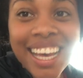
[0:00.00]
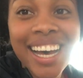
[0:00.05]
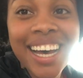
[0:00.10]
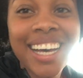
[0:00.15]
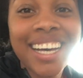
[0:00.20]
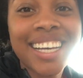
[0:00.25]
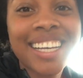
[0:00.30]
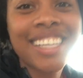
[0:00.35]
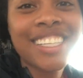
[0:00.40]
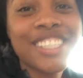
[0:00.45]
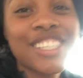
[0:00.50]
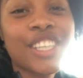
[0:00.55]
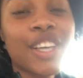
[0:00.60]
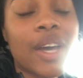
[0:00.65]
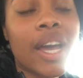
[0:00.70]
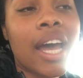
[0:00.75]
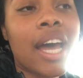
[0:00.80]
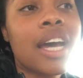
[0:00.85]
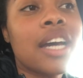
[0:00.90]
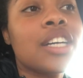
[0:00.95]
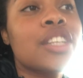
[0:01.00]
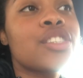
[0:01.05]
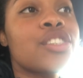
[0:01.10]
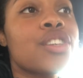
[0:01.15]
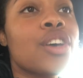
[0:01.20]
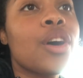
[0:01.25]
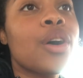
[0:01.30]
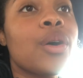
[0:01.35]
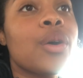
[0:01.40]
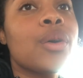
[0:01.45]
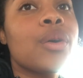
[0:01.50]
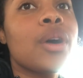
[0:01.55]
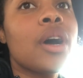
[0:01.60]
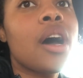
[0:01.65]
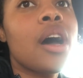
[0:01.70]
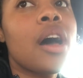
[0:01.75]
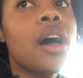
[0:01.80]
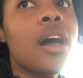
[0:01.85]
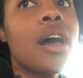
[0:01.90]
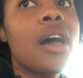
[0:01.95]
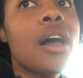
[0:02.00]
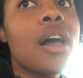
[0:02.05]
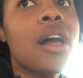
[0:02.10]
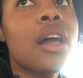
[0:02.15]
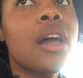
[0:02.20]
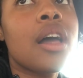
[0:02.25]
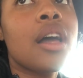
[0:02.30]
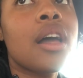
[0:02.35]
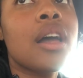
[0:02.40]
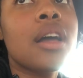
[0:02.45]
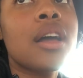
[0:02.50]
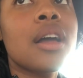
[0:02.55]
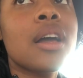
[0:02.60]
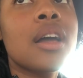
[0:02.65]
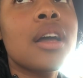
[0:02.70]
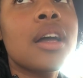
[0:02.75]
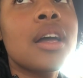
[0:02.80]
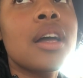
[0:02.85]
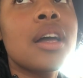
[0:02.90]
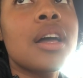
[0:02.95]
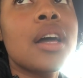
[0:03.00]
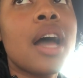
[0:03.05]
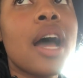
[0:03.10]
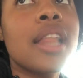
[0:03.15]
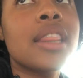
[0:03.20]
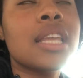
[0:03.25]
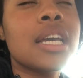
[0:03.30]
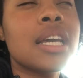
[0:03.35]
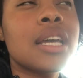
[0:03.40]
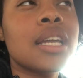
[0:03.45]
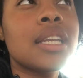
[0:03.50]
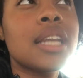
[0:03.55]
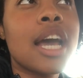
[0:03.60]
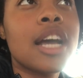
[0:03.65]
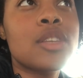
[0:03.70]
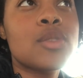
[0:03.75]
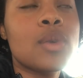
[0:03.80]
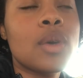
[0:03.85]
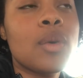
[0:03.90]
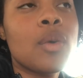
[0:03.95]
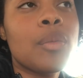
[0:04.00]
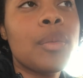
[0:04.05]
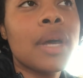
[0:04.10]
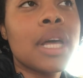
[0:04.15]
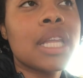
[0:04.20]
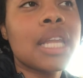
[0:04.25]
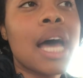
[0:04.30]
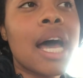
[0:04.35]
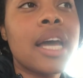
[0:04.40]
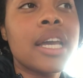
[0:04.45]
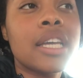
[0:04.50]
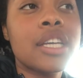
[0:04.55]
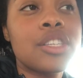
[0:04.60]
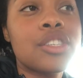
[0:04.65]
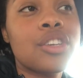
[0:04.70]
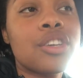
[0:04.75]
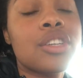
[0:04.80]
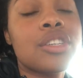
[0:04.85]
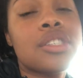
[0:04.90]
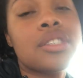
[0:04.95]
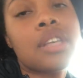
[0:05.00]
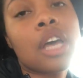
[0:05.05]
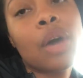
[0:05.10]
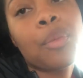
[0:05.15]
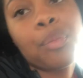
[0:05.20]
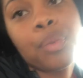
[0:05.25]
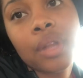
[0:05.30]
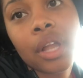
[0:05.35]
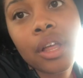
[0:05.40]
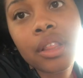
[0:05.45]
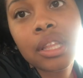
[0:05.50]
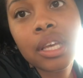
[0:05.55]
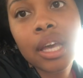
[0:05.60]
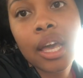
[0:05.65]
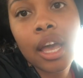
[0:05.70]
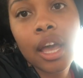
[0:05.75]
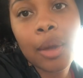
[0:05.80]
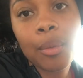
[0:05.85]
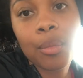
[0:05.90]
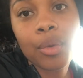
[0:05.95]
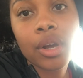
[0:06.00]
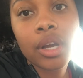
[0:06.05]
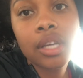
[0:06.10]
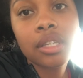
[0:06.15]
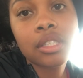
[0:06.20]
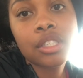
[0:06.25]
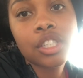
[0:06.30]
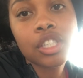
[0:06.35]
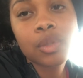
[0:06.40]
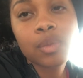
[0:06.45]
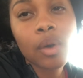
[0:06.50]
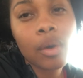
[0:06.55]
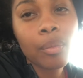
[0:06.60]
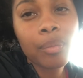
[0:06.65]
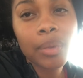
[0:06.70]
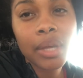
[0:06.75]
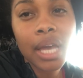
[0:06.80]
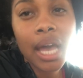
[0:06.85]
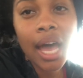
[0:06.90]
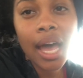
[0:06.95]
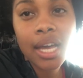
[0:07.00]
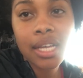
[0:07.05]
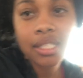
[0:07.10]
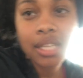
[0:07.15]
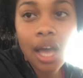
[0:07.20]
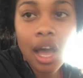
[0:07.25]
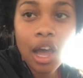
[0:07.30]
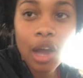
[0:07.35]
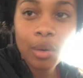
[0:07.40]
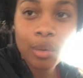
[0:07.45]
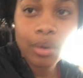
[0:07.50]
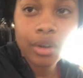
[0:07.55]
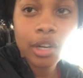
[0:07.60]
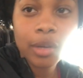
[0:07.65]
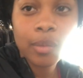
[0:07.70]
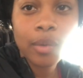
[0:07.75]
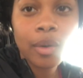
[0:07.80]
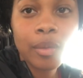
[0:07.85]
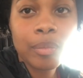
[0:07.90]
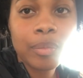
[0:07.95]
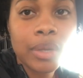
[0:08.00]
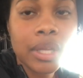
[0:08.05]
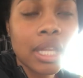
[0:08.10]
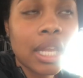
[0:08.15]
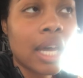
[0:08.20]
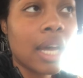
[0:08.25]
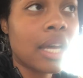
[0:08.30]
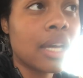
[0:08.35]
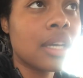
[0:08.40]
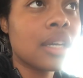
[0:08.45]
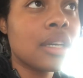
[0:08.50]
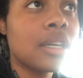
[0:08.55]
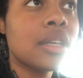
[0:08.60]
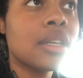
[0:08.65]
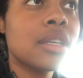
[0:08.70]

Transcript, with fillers: Uh, so yeah, so uh, I think next week will be a lot easier to just like pull out the camera because it just won't be as awkward. It won't be like